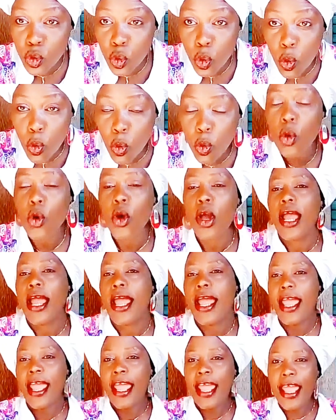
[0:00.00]
So
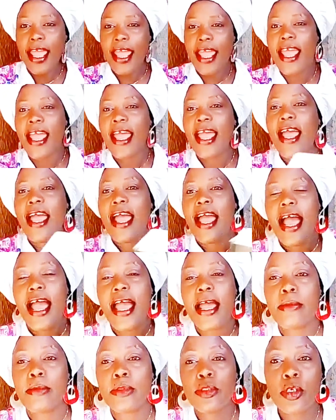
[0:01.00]

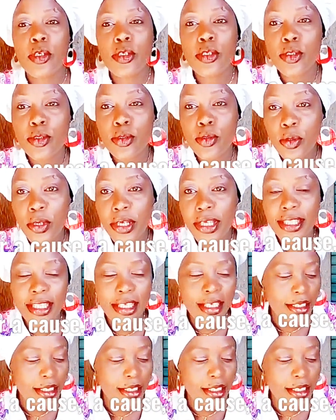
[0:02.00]
I'm just doing